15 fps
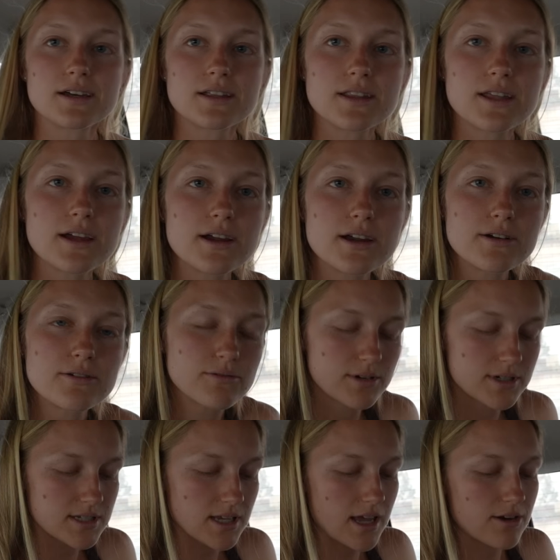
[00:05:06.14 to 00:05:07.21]
There
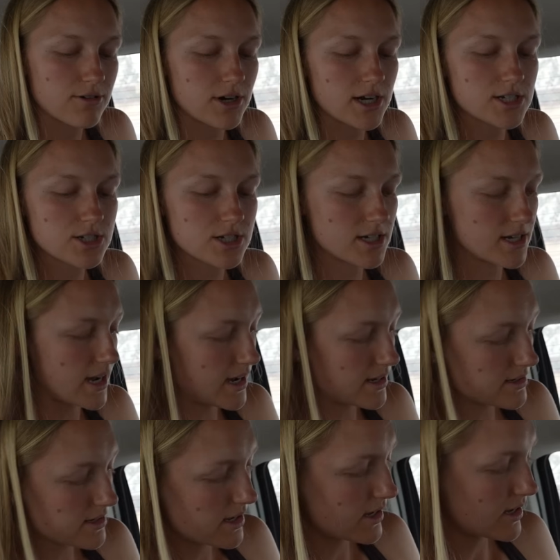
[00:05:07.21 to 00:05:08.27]
was a question
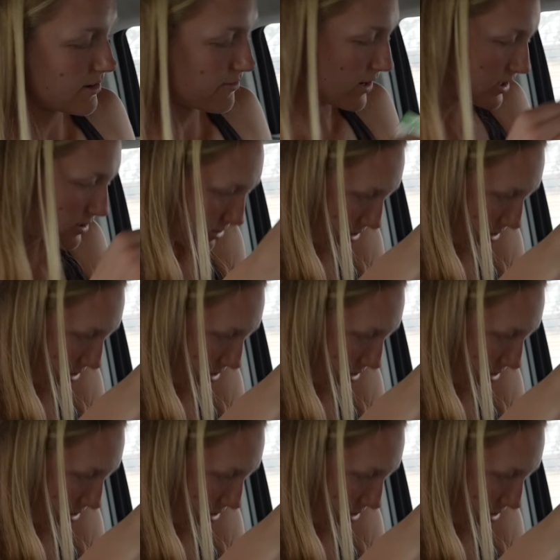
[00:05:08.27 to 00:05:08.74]
asking if I do